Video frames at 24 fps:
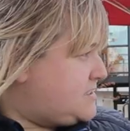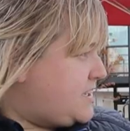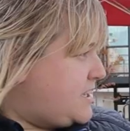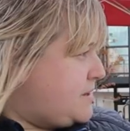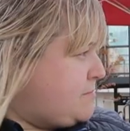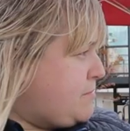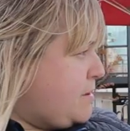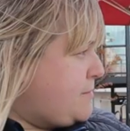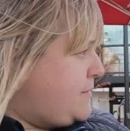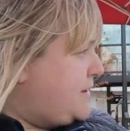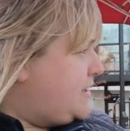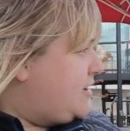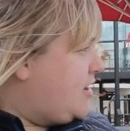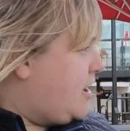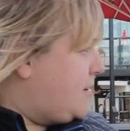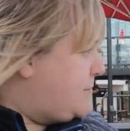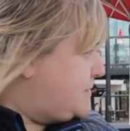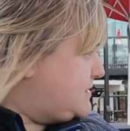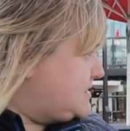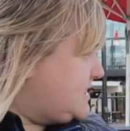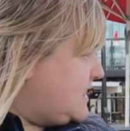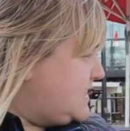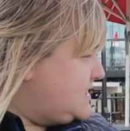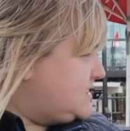stay in Mummy and
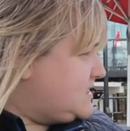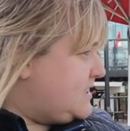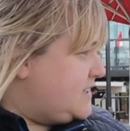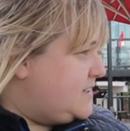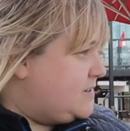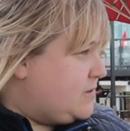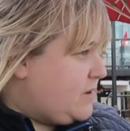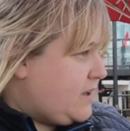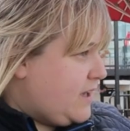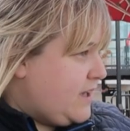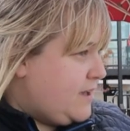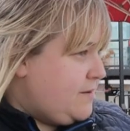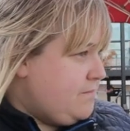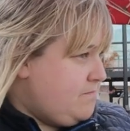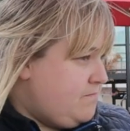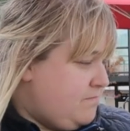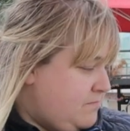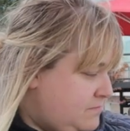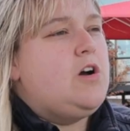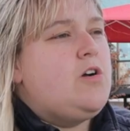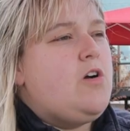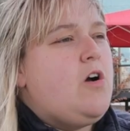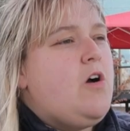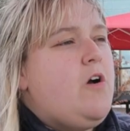Appa's eyesight, okay?
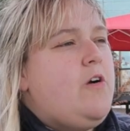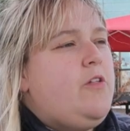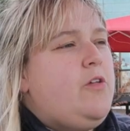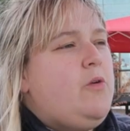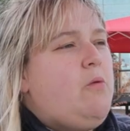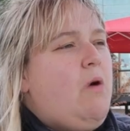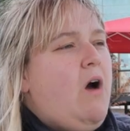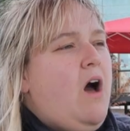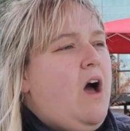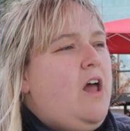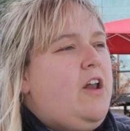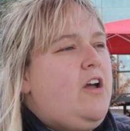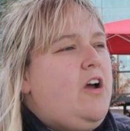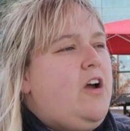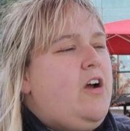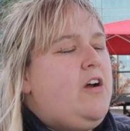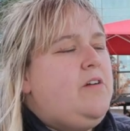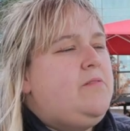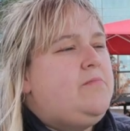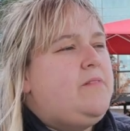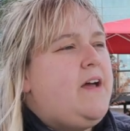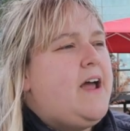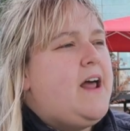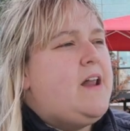Don't go in the
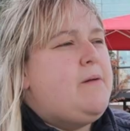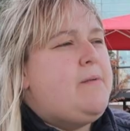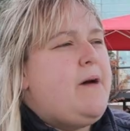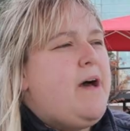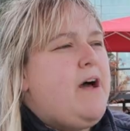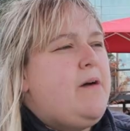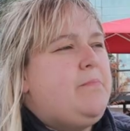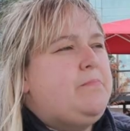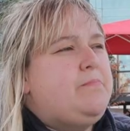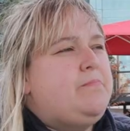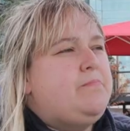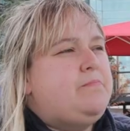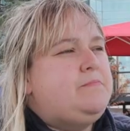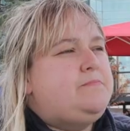water! Annabelle!